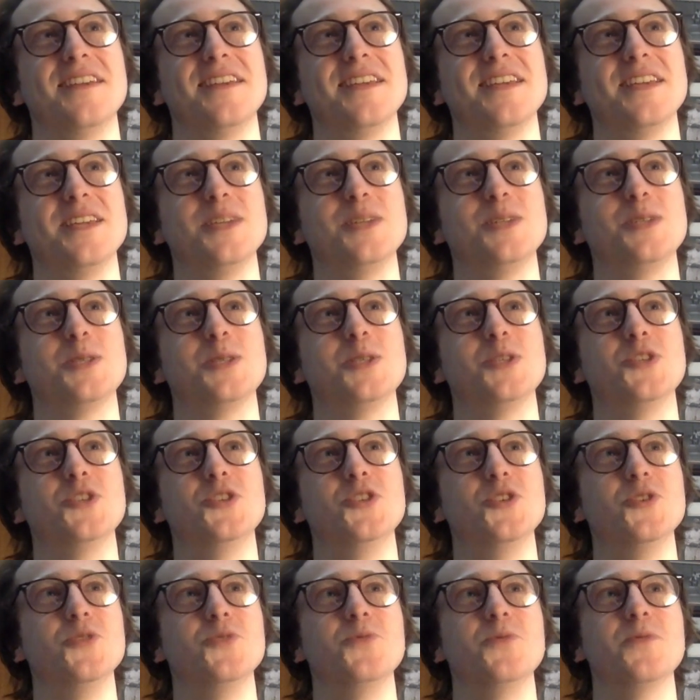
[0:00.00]
He's the
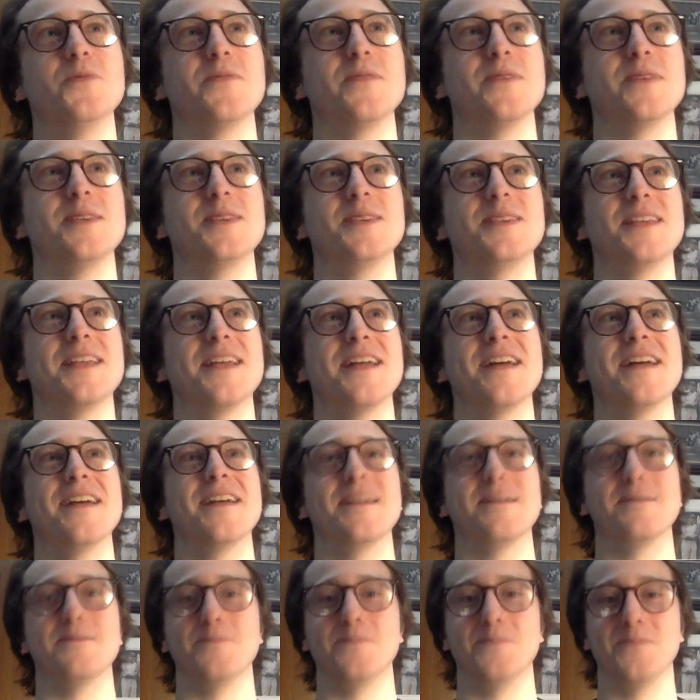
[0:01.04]
dude of his time.